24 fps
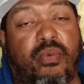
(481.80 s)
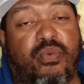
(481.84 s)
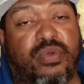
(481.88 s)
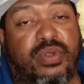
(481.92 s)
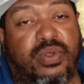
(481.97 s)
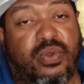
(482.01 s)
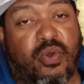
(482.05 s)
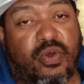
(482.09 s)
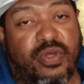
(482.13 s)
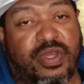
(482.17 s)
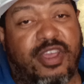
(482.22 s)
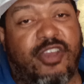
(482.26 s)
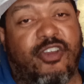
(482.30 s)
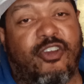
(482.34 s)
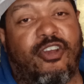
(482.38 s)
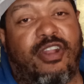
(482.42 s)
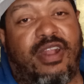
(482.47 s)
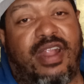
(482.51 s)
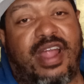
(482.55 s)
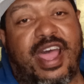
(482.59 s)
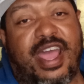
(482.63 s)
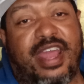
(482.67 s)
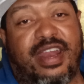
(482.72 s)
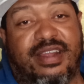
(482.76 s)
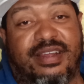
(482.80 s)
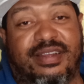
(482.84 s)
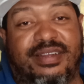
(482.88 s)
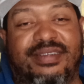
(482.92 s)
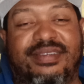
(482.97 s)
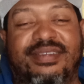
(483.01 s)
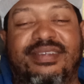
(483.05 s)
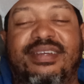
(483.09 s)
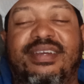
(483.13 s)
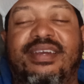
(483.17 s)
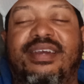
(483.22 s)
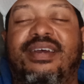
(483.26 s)
up with North Carolina.
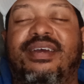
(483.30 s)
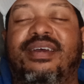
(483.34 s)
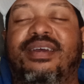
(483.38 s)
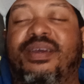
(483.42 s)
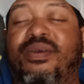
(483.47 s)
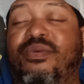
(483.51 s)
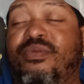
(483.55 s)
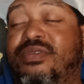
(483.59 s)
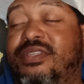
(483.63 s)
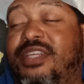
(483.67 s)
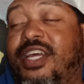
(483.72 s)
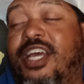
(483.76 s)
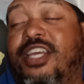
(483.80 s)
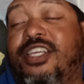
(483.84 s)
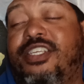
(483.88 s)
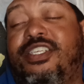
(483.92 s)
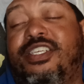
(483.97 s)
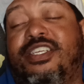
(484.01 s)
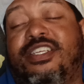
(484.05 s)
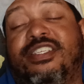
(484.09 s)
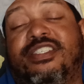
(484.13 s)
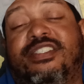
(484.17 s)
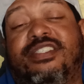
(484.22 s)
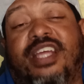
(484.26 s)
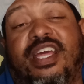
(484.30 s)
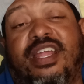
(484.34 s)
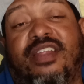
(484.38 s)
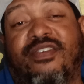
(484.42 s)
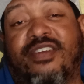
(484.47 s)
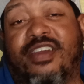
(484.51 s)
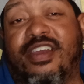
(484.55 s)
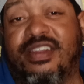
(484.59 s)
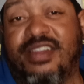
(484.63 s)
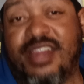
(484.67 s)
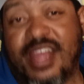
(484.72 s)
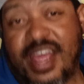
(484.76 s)
It was actually the state of
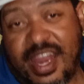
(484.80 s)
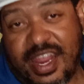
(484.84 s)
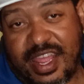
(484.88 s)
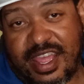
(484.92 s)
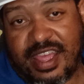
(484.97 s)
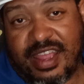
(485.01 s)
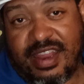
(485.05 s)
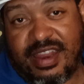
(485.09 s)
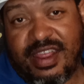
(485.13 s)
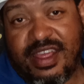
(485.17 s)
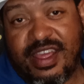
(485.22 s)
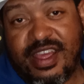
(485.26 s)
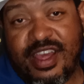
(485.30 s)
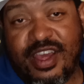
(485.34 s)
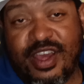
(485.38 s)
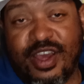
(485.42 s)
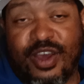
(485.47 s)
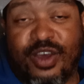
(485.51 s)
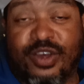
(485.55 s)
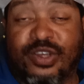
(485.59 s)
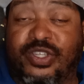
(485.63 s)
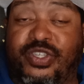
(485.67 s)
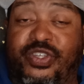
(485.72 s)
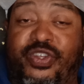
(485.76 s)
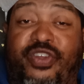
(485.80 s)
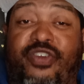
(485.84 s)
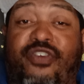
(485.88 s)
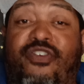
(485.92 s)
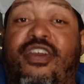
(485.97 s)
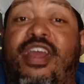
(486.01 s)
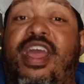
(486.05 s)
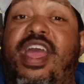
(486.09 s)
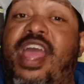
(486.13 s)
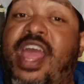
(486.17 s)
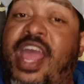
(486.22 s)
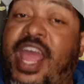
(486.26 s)
Connecticut. So
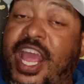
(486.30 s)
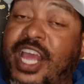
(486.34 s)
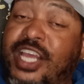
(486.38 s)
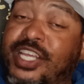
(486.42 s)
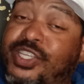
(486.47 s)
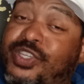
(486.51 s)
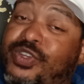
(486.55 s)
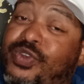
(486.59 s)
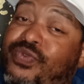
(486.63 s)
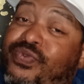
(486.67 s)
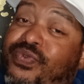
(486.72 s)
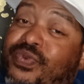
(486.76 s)
your answer